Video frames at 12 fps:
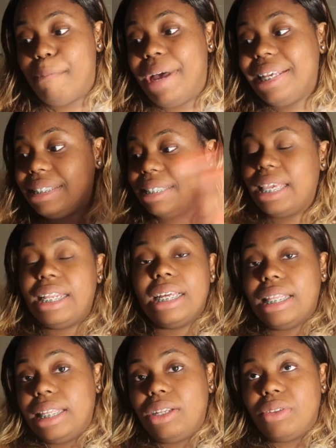my skin
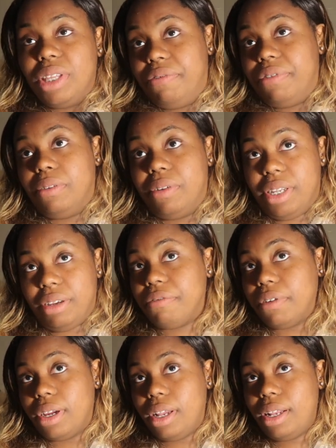literally feel
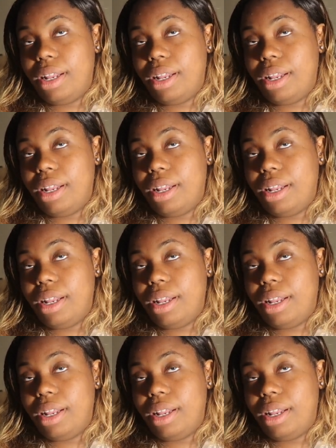different